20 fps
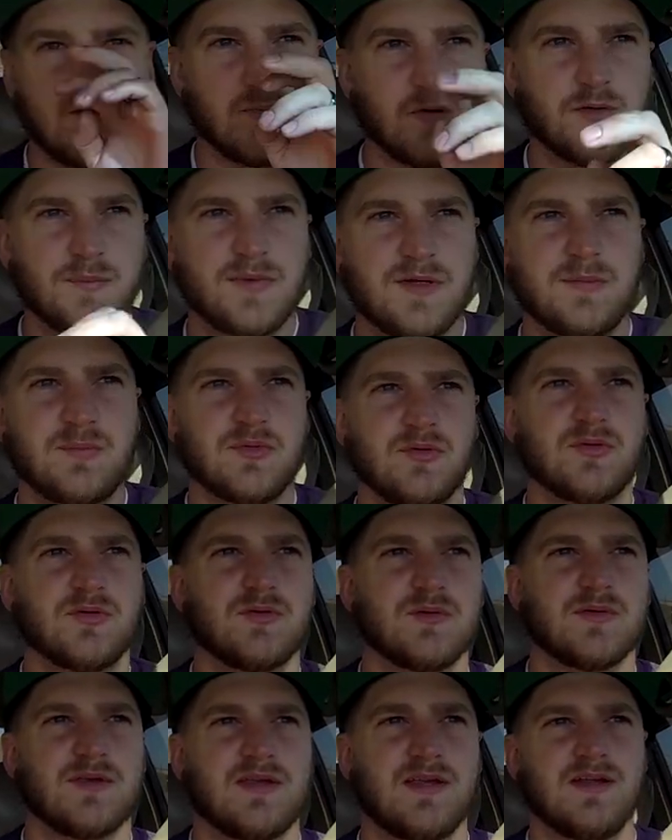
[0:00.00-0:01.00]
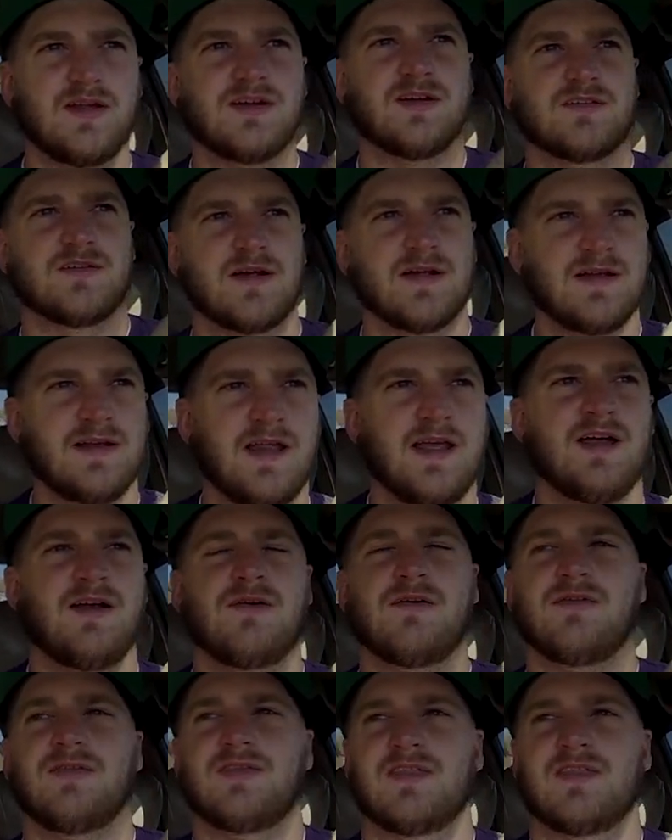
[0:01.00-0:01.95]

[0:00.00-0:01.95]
more people here right now